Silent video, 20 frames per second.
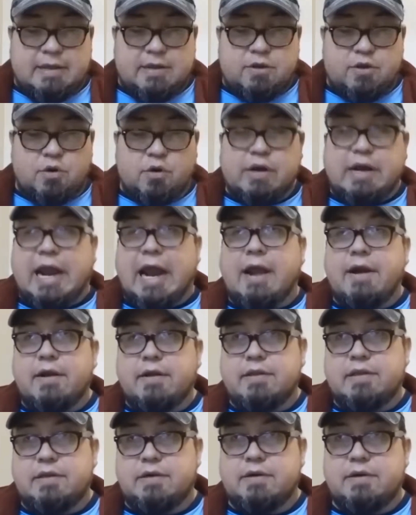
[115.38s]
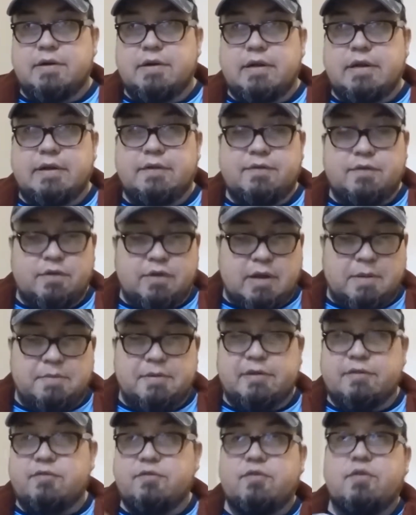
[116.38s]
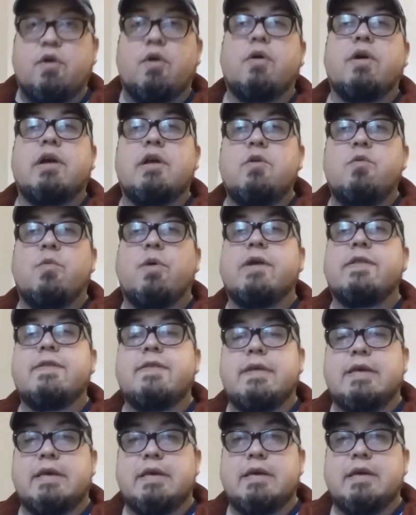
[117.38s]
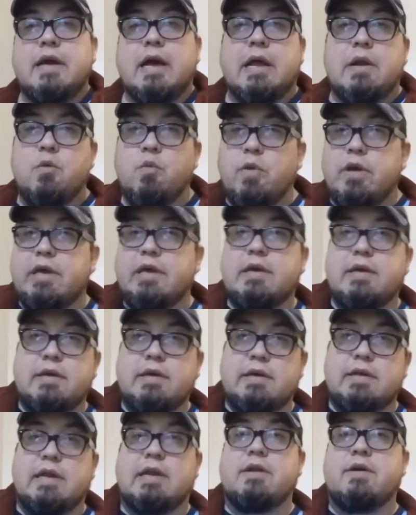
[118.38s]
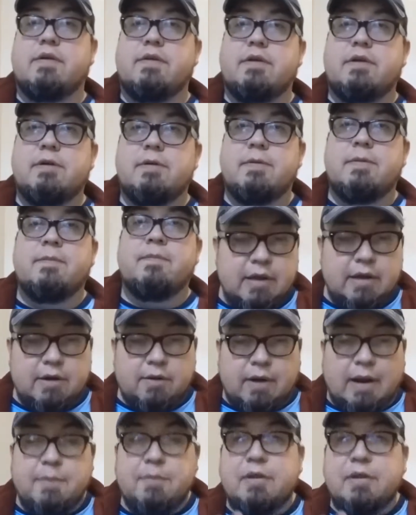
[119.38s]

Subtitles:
Your character is going to be strong in one thing and weak in another, right?